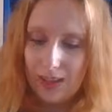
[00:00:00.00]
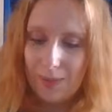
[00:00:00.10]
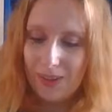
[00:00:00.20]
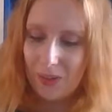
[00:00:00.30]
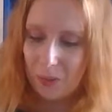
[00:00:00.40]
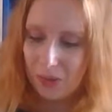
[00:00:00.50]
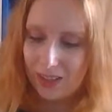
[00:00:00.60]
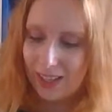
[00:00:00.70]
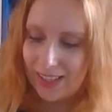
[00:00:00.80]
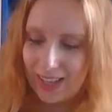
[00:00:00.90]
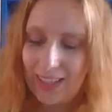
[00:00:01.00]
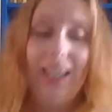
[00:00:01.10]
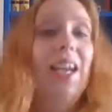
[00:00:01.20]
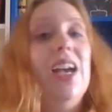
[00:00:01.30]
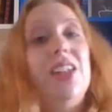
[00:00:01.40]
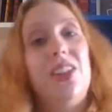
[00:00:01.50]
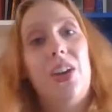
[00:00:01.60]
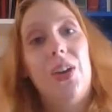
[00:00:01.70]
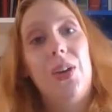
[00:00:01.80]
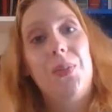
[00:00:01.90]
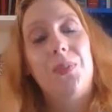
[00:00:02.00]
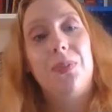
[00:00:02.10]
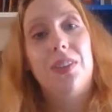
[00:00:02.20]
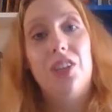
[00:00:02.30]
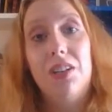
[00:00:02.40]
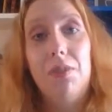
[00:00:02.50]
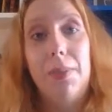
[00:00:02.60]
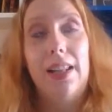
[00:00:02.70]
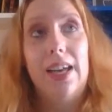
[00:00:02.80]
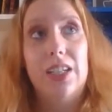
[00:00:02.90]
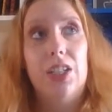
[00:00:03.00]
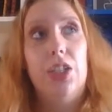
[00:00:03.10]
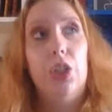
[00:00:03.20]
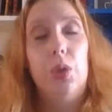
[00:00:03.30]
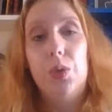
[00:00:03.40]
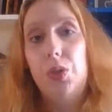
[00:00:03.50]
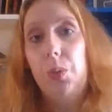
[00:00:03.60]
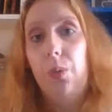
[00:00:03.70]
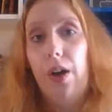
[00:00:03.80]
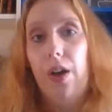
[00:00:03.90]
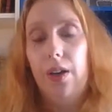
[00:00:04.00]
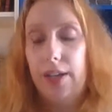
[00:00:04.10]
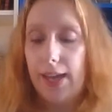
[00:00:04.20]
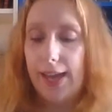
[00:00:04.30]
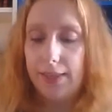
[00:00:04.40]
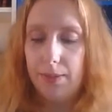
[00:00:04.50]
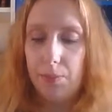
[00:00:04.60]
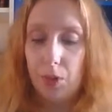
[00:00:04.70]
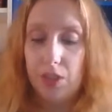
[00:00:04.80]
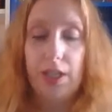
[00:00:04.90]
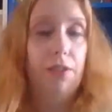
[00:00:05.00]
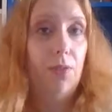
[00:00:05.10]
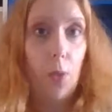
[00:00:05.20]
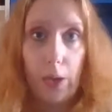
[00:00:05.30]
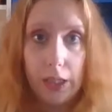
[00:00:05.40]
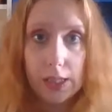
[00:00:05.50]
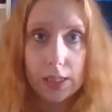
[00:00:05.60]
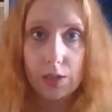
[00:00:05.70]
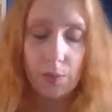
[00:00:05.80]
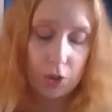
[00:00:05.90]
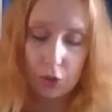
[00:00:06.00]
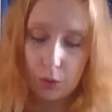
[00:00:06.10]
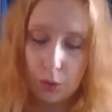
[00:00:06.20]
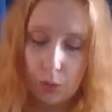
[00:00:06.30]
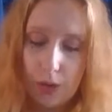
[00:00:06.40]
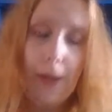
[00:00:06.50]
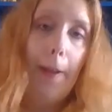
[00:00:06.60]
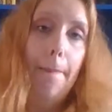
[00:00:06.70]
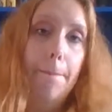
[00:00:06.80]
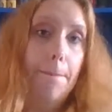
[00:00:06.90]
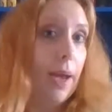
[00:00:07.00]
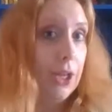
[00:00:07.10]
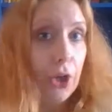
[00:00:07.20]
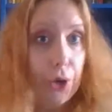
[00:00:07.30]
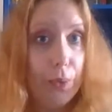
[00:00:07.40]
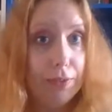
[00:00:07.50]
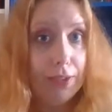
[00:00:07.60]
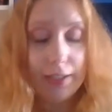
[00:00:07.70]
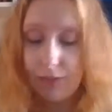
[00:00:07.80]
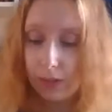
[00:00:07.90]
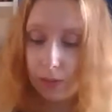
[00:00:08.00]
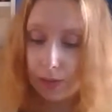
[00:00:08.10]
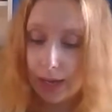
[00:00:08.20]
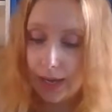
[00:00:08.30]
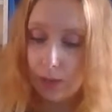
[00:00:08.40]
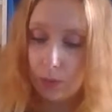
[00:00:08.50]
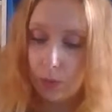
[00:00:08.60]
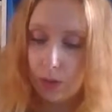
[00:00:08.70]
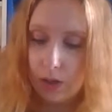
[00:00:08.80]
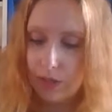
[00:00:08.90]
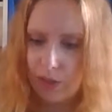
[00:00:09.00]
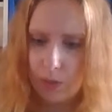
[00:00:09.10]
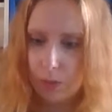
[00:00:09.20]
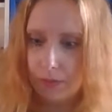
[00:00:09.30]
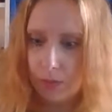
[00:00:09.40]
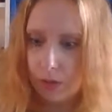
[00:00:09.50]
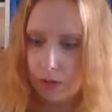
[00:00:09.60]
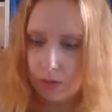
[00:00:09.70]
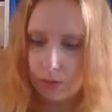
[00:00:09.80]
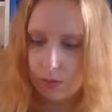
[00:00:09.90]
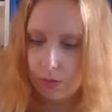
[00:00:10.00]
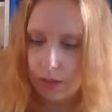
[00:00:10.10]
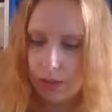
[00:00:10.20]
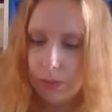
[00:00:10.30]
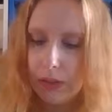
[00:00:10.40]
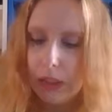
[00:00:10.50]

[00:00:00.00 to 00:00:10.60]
About the author, exactly. So Jennifer Bell actually used to work at the bookseller Foyles, which you may know if you live in the UK, or I don't know where Foyles is also available.